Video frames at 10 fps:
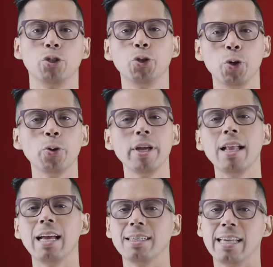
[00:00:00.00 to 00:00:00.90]
Do you
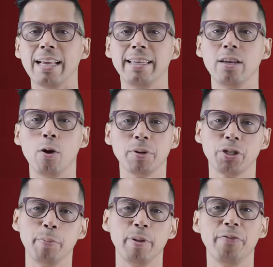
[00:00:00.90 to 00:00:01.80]
realize that the
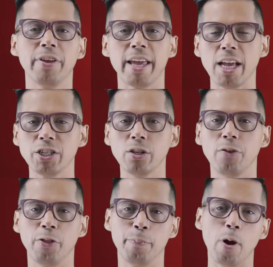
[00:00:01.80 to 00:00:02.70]
oversimplification
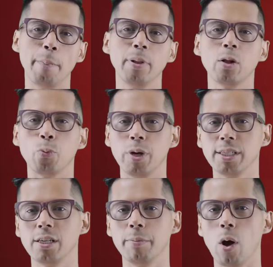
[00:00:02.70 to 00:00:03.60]
of the popular
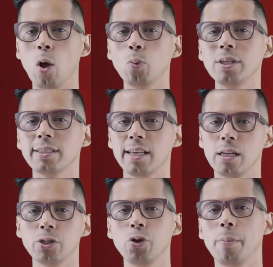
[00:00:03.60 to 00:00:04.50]
wisdom always
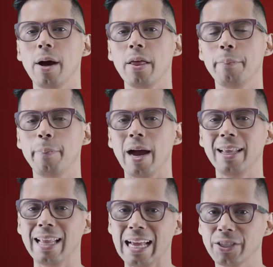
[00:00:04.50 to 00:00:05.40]
tells you about a
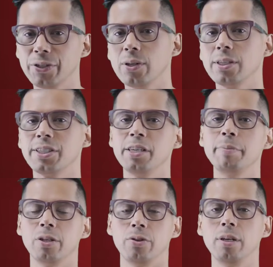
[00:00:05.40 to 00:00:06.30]
bilateral
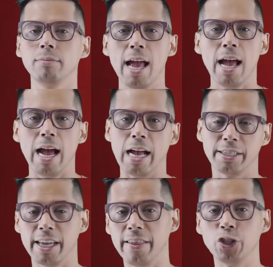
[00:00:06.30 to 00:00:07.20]
symmetry
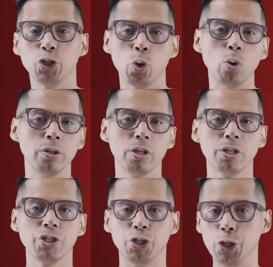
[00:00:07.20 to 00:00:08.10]
as head and
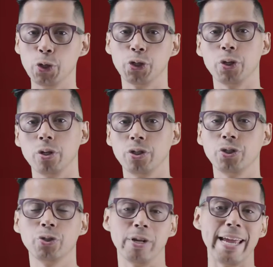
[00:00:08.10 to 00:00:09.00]
shoulders,
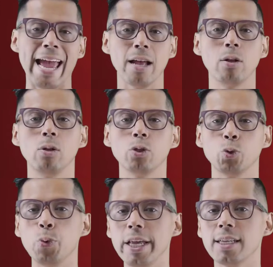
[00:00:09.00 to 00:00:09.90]
U-turns,
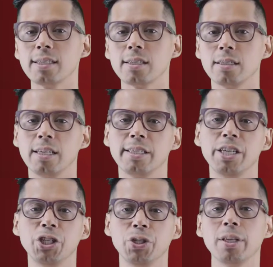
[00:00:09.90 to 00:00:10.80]
triangles, wicks,
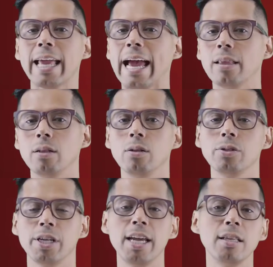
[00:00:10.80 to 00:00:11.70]
decision
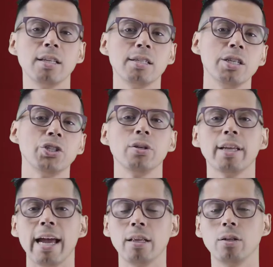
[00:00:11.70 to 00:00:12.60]
candles, indecision
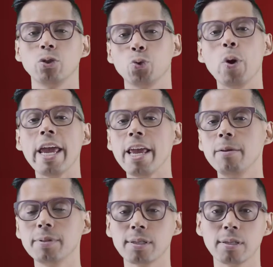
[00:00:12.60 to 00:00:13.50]
candles,
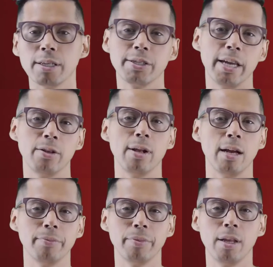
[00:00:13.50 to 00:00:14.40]
waves, etc.?